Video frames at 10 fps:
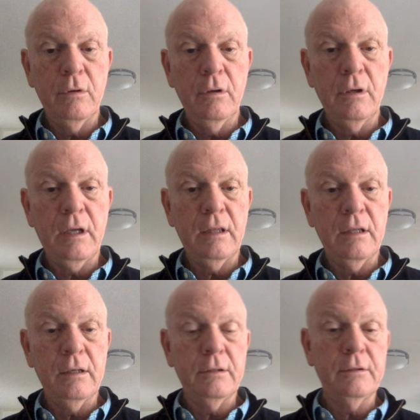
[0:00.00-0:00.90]
look at
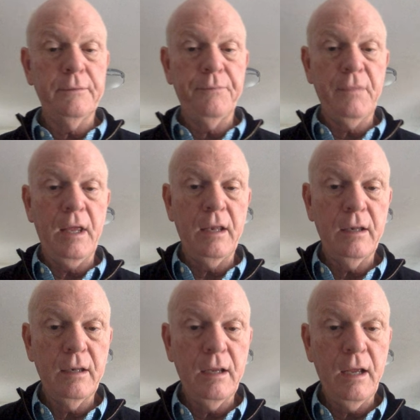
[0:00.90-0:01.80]
this
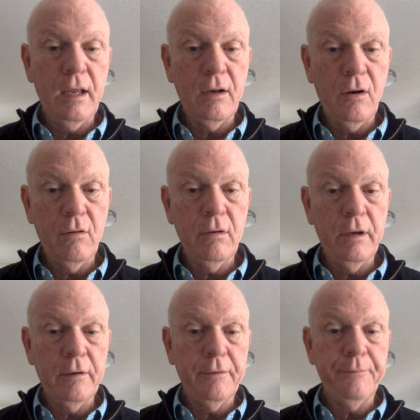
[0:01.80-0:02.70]
and
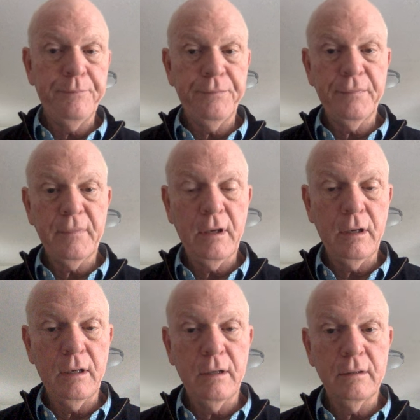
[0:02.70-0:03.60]
earlier,
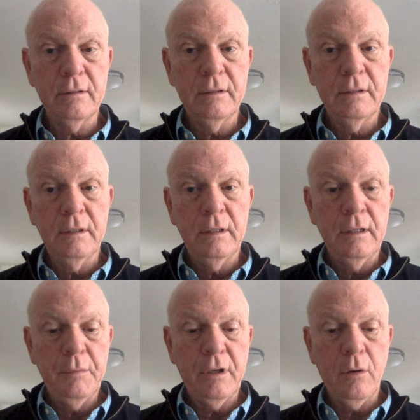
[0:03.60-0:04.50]
let
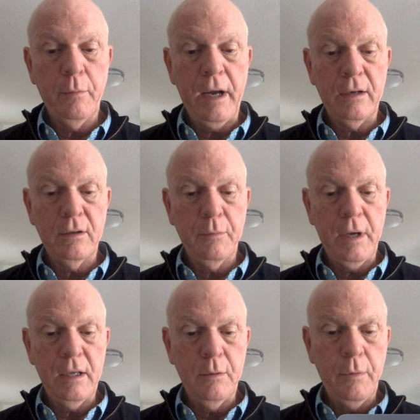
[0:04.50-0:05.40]
me go back to my
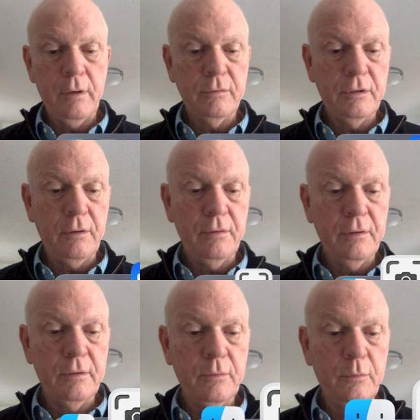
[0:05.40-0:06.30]
email and show you
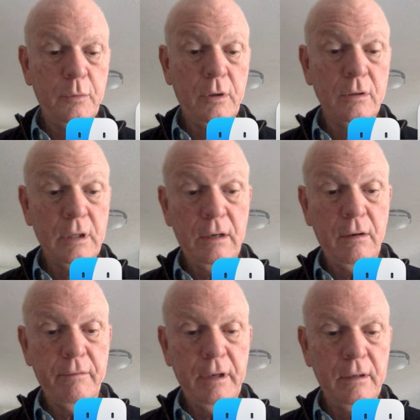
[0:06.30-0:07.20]
this one because I'd
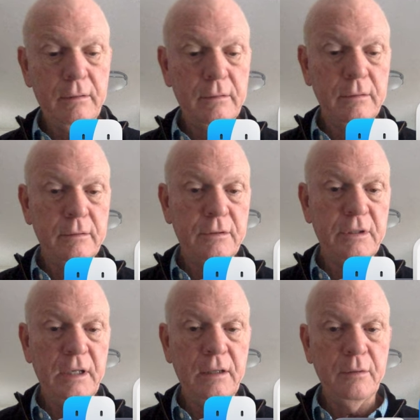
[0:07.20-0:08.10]
already
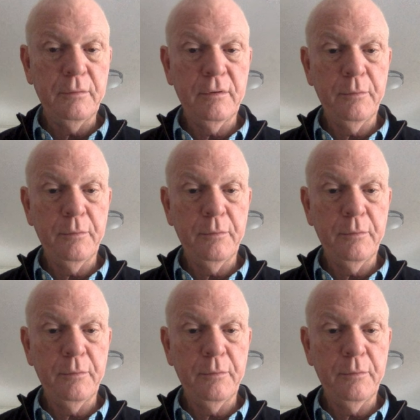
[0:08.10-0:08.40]
seen the